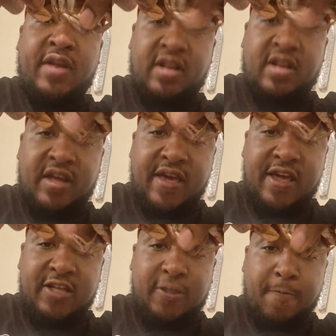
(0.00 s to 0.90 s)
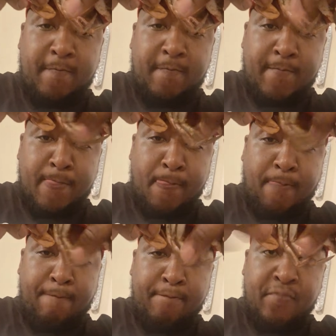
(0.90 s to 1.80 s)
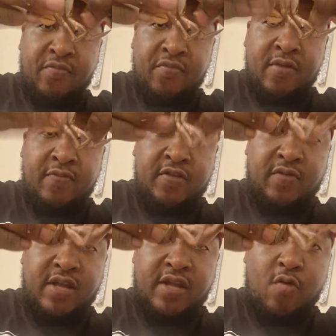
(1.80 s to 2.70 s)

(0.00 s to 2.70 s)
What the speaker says: legs. This is what they walk